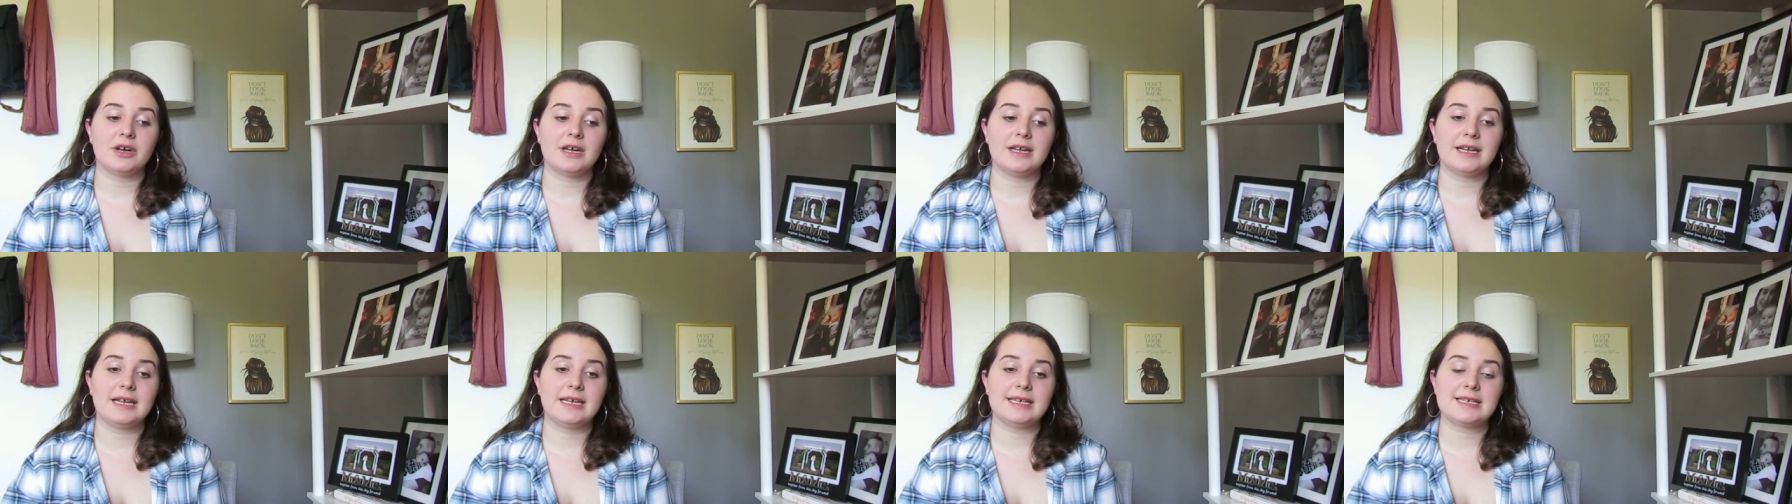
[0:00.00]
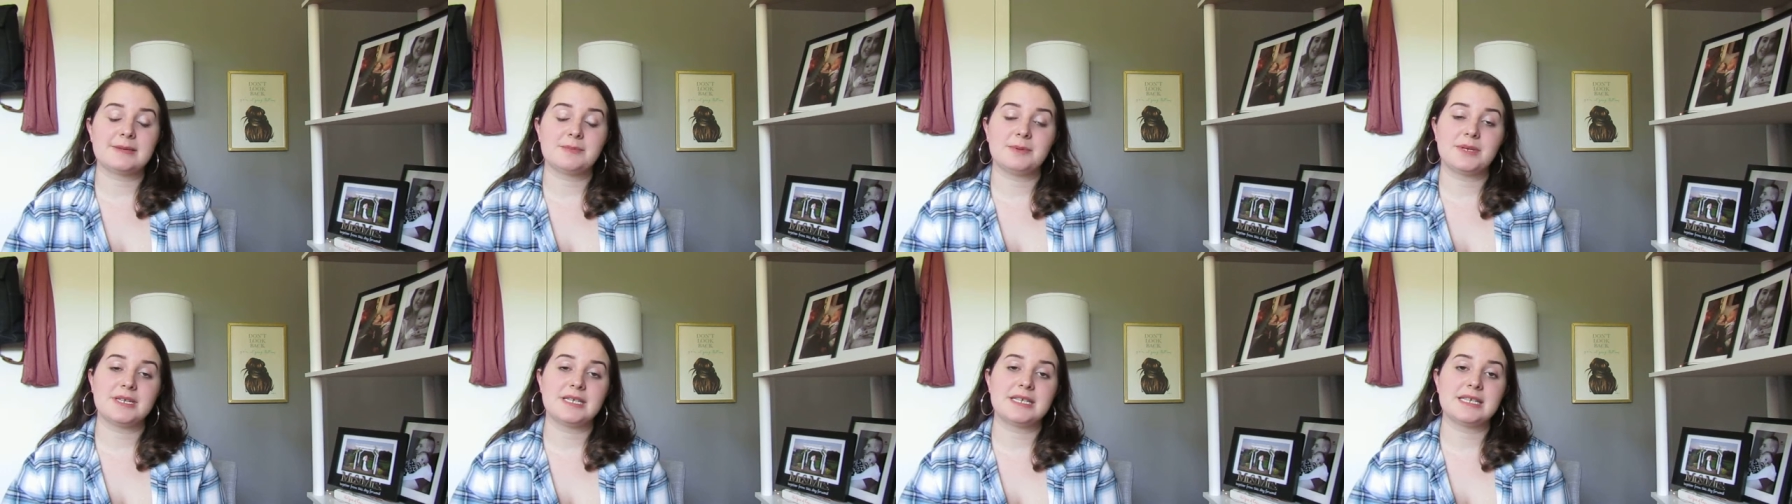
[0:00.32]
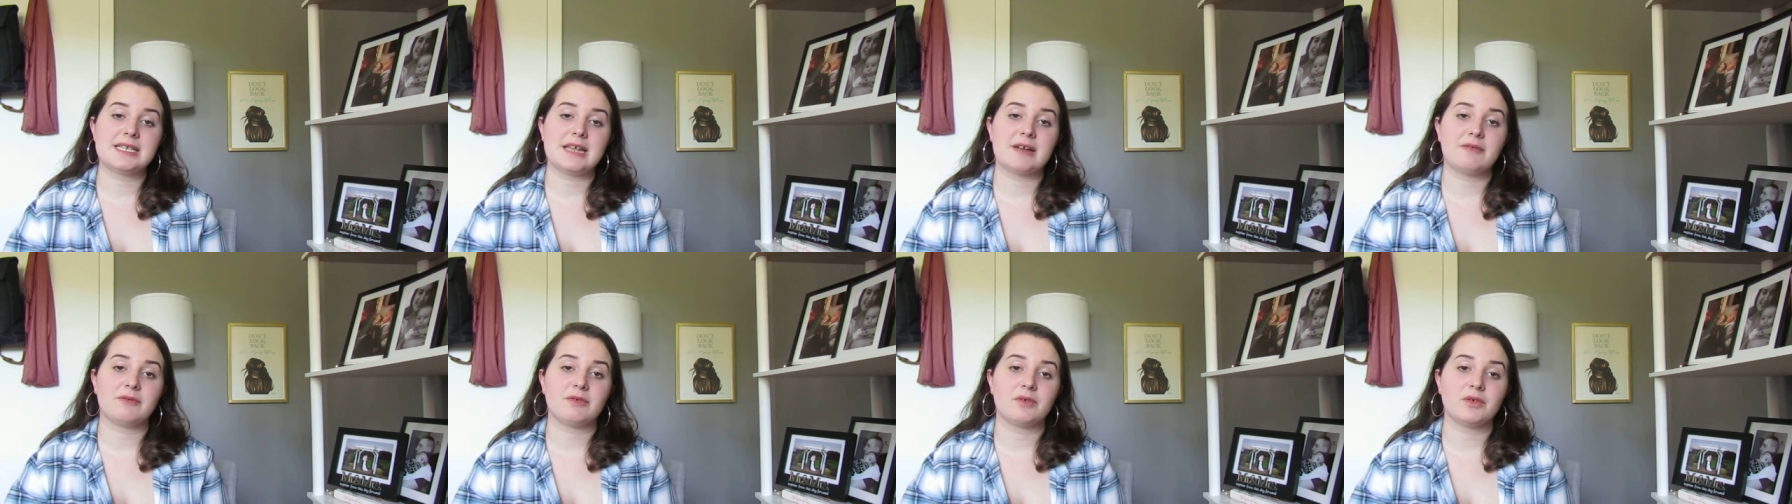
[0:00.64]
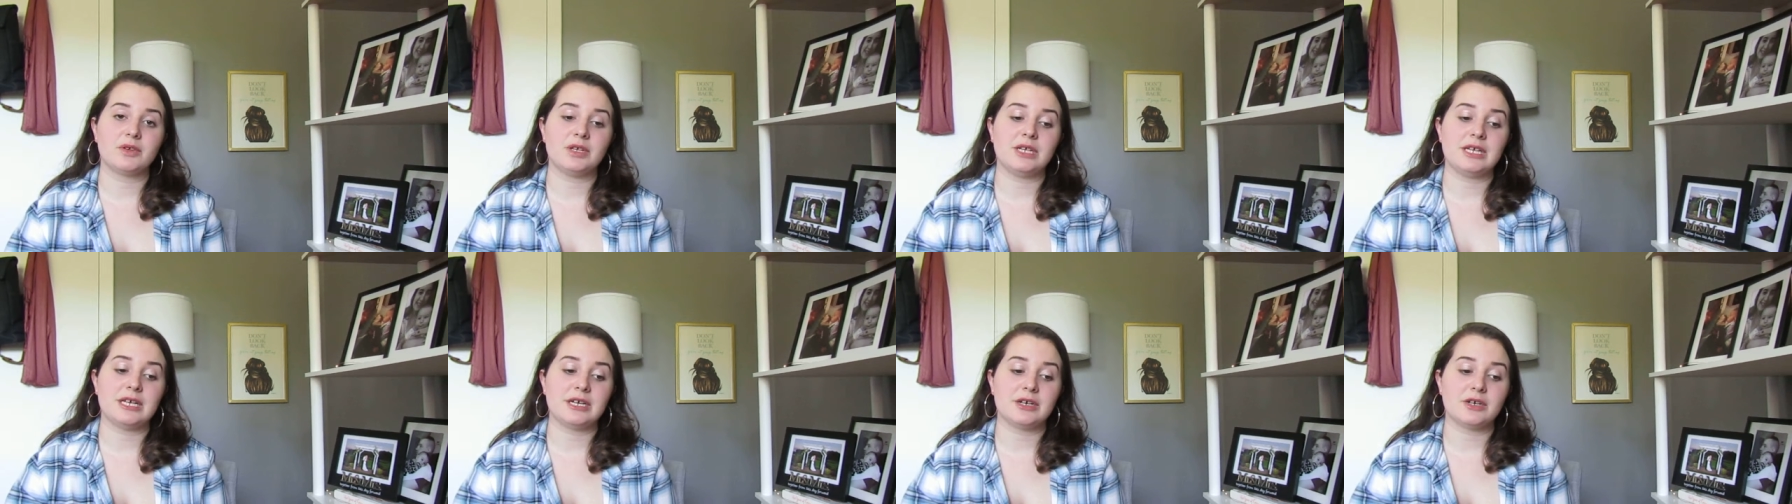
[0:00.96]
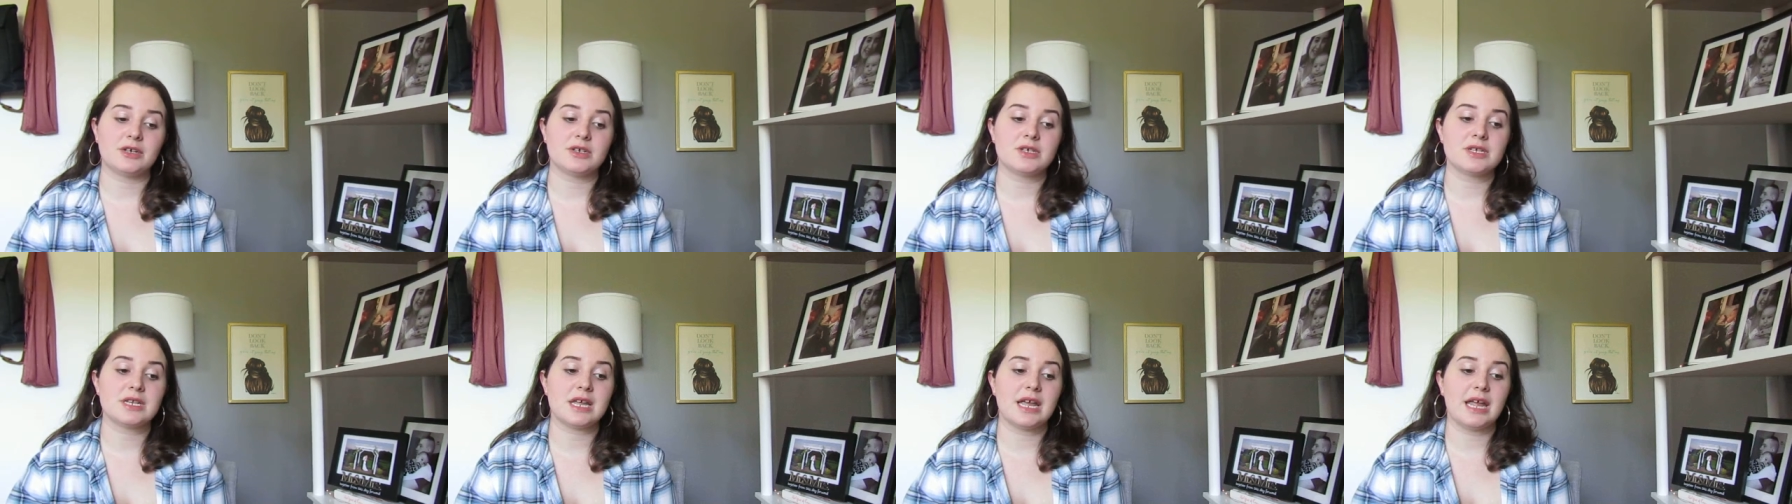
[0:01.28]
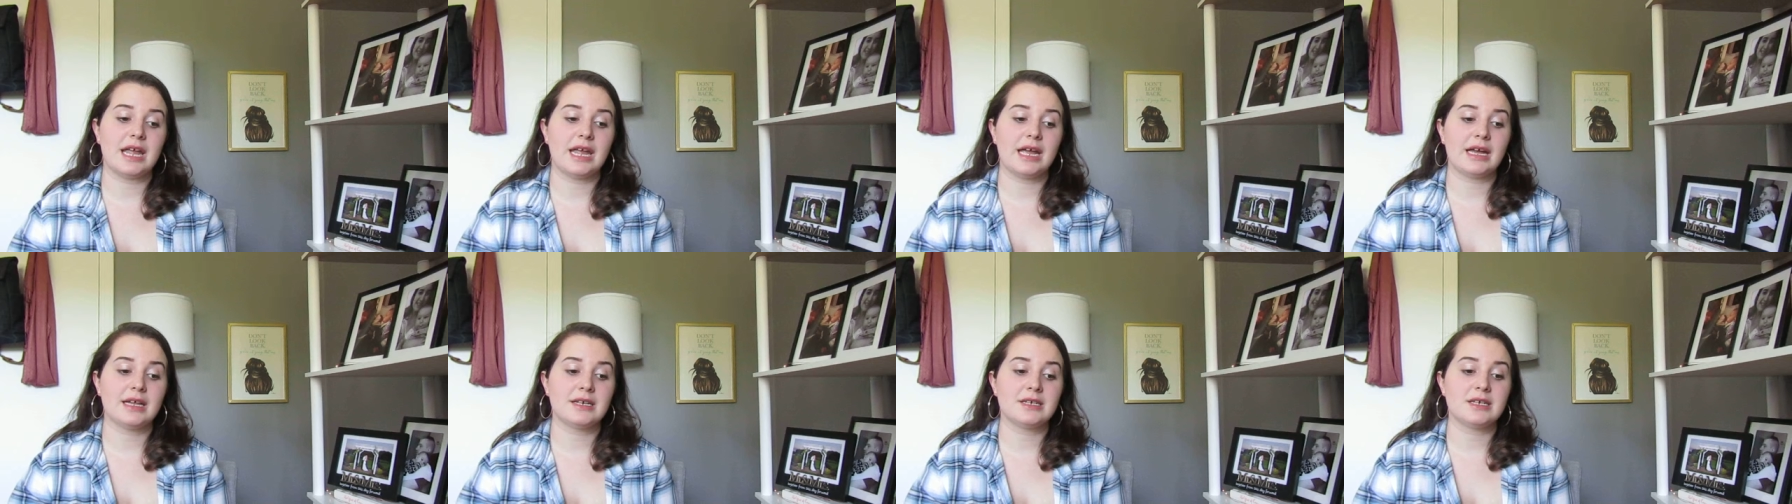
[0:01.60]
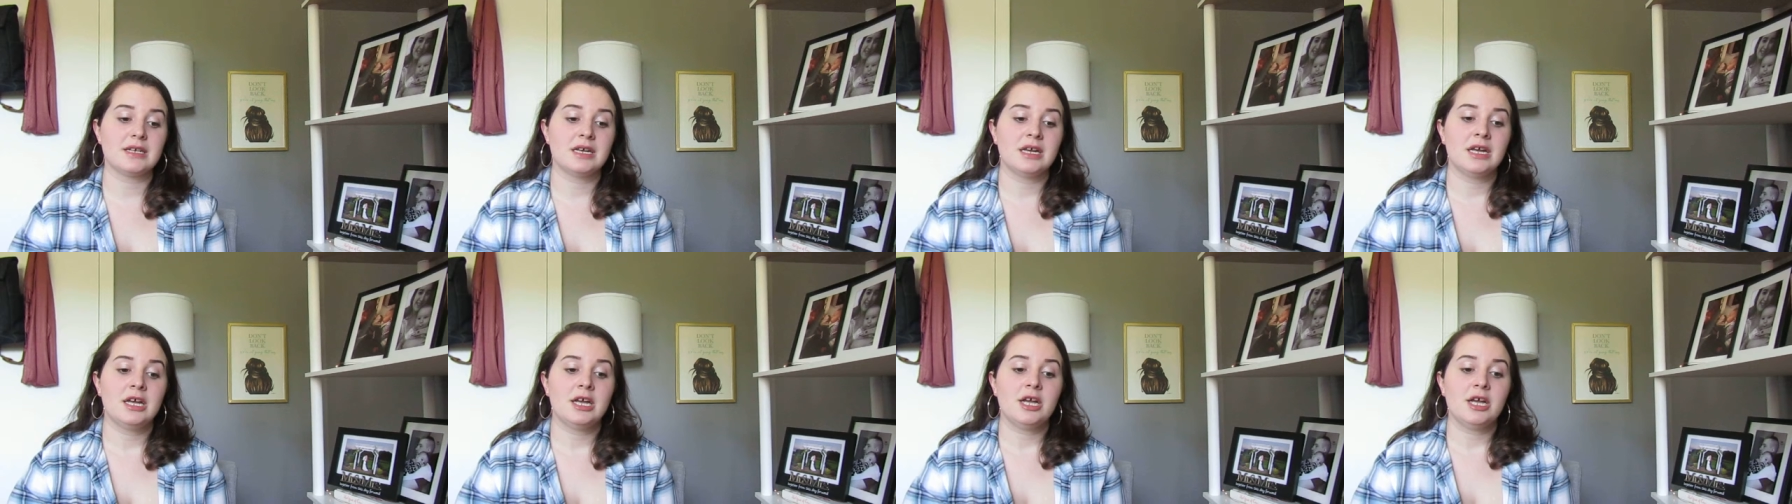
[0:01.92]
it has been several years and